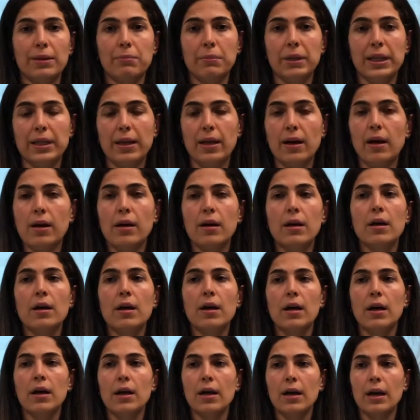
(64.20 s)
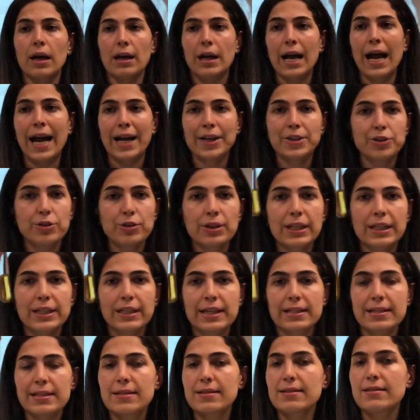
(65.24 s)
media. Actually, there
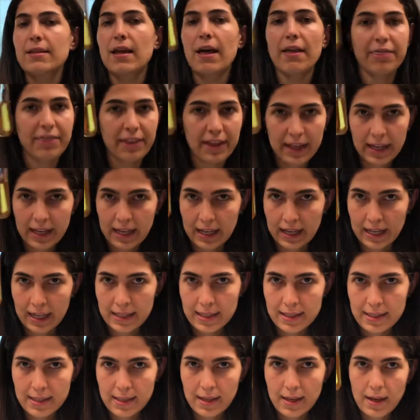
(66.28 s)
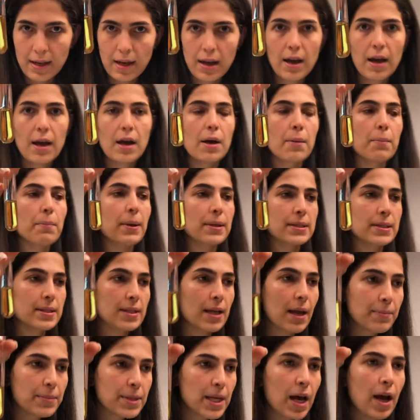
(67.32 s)
is nothing in it. But
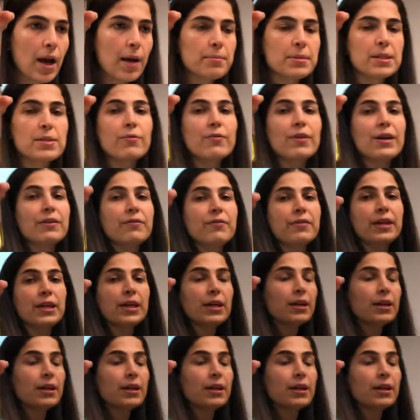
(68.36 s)
sometimes when we